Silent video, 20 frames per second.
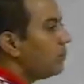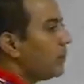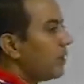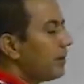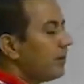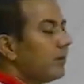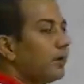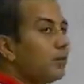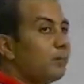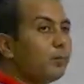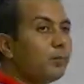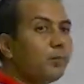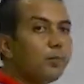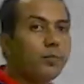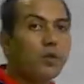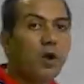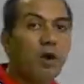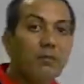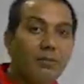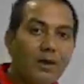but the
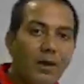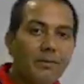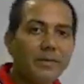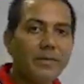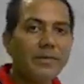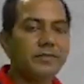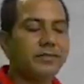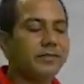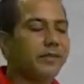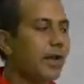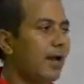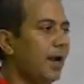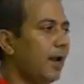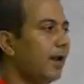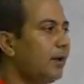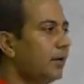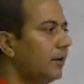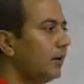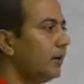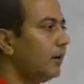problem is
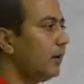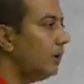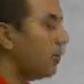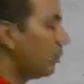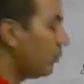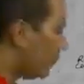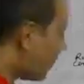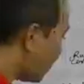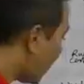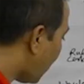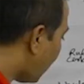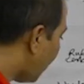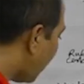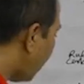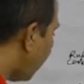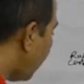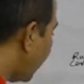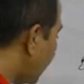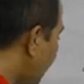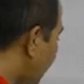that,
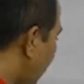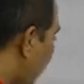problem is